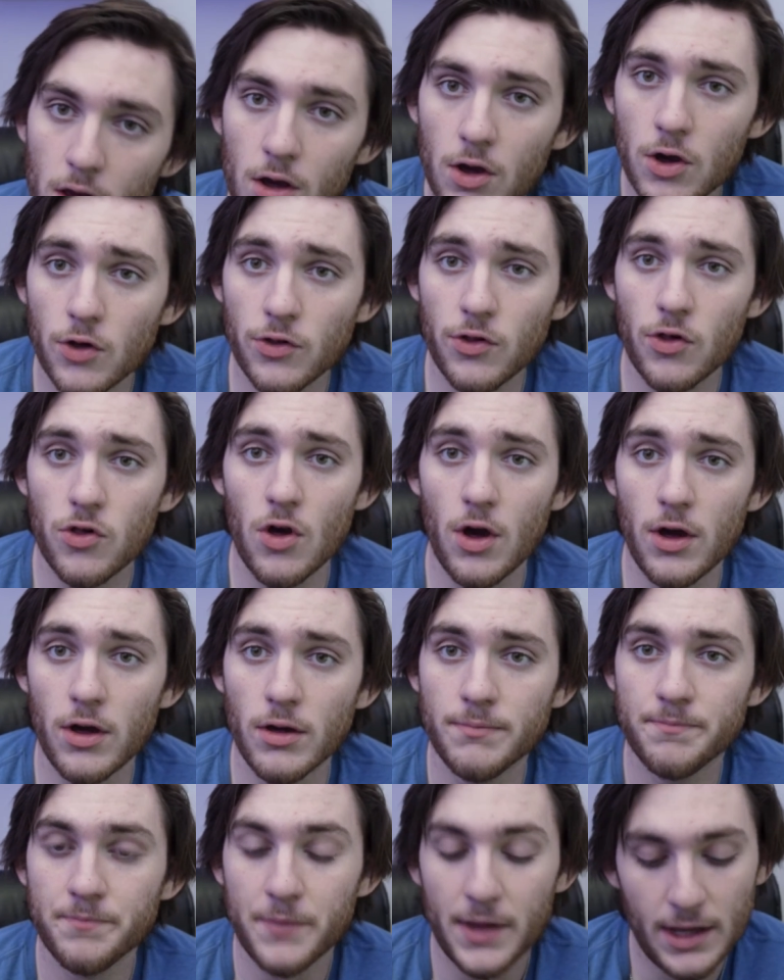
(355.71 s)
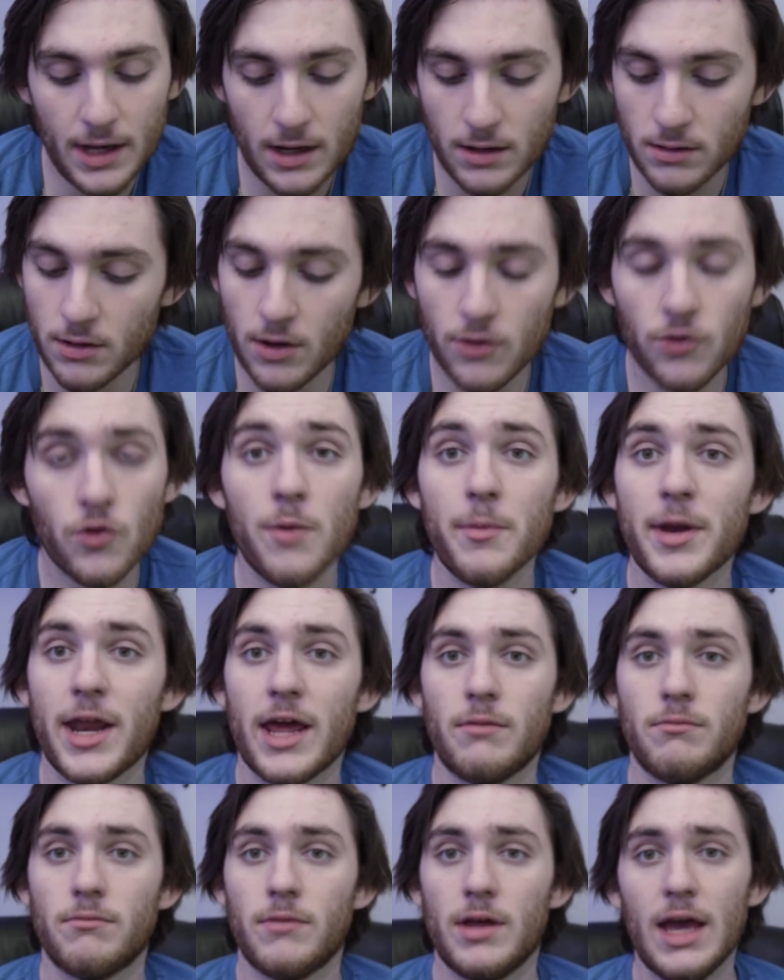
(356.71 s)
Goes to show you, he didn't
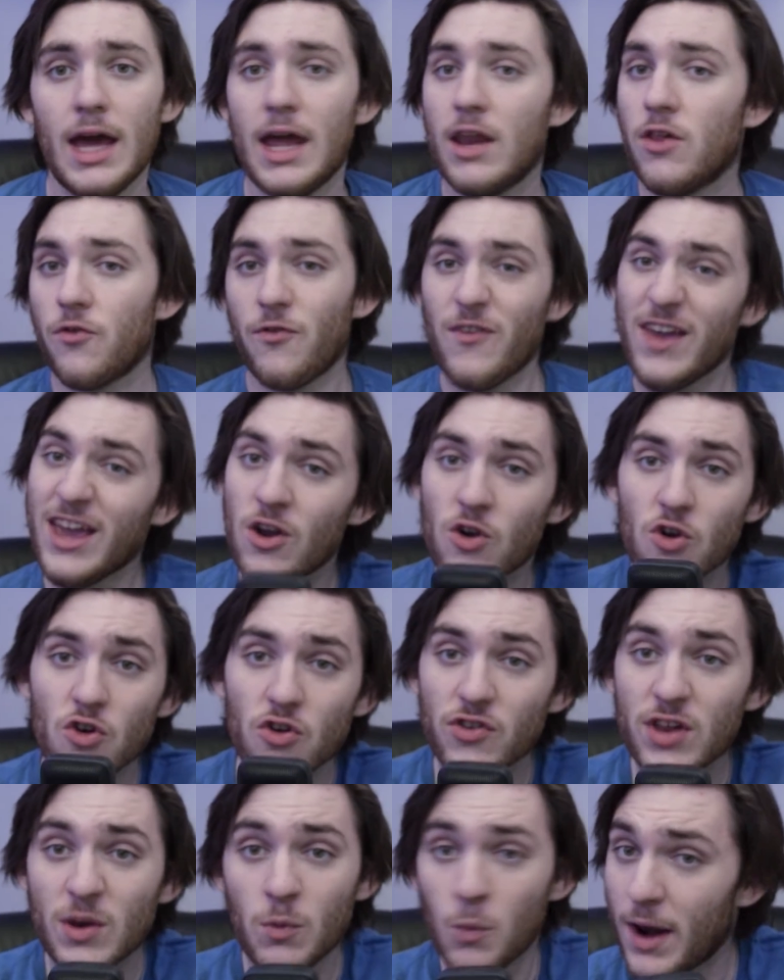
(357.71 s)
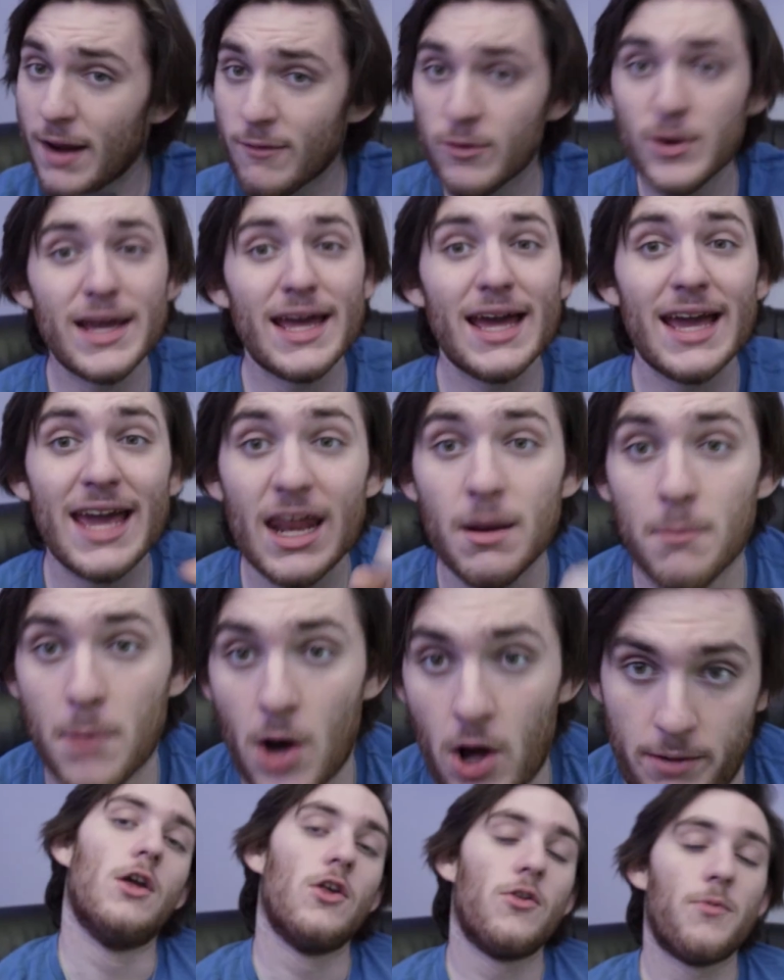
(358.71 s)
discriminate. He had his fingers in whatever he could get them
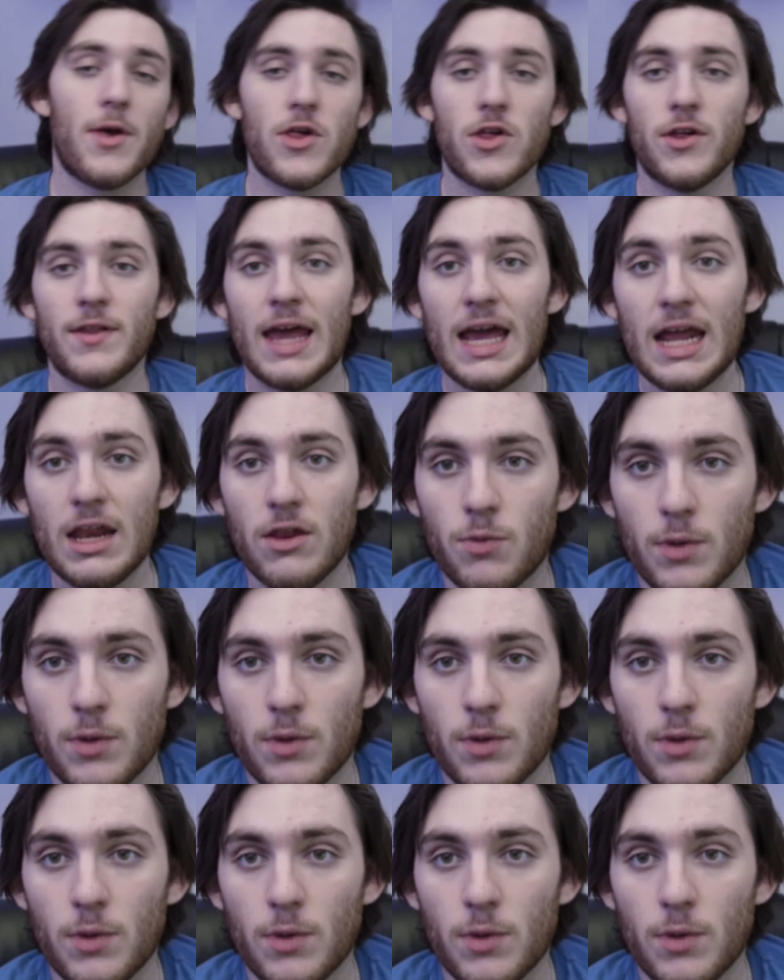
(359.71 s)
on, especially in the 80s